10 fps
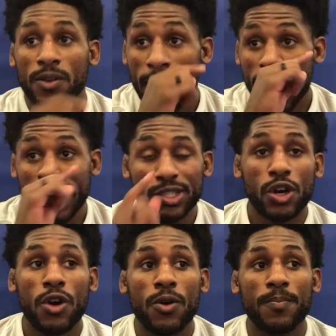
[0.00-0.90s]
Right,
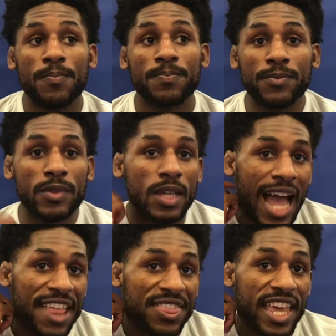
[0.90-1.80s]
so
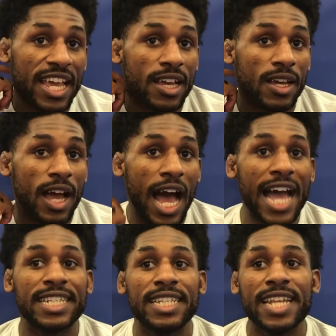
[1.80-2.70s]
I think
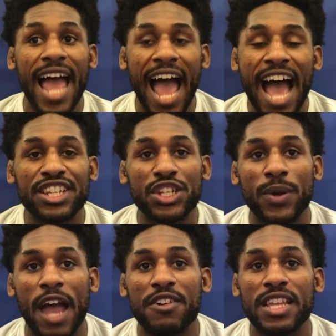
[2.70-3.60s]
I had to do
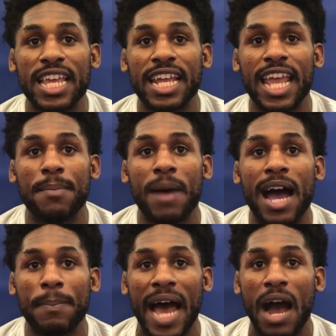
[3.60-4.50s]
everything in
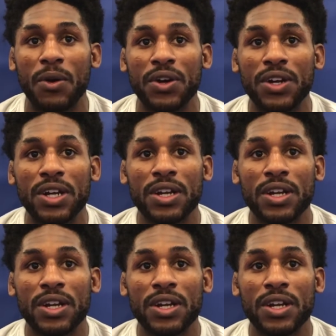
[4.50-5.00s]
my power